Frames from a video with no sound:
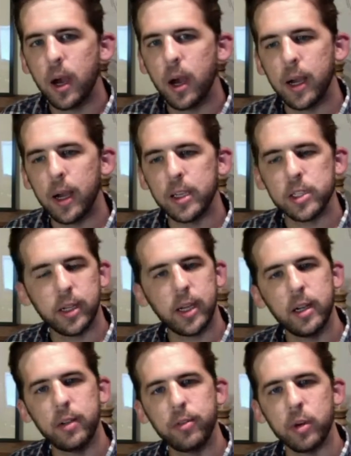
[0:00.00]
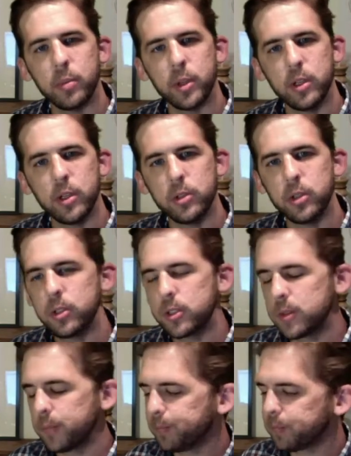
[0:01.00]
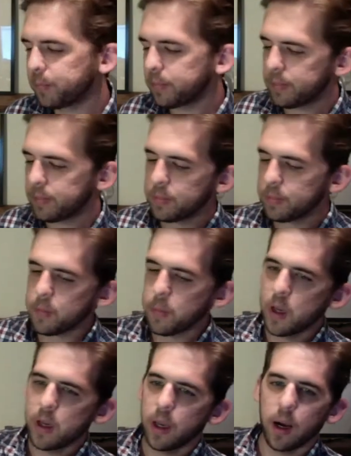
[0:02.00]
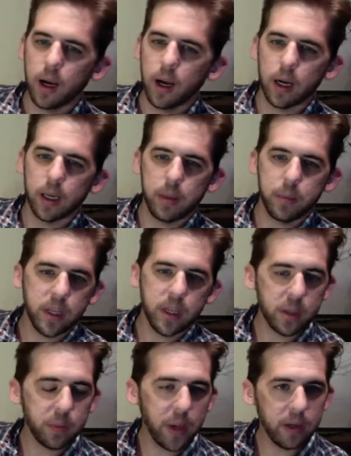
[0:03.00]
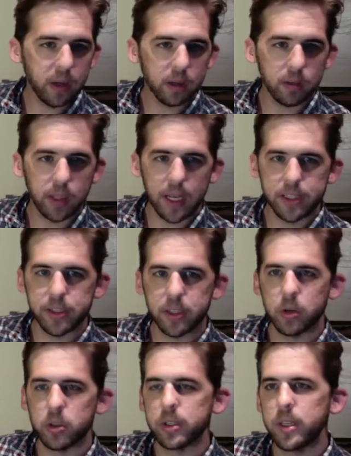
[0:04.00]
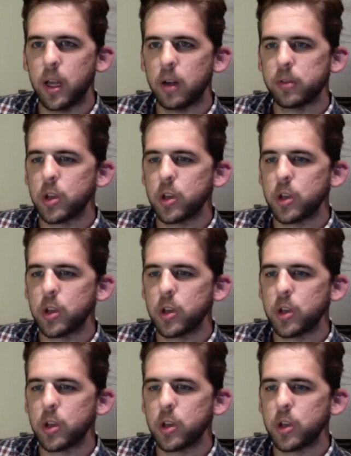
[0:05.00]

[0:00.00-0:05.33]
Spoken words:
isolated from the users. Independent of Elasticsearch itself,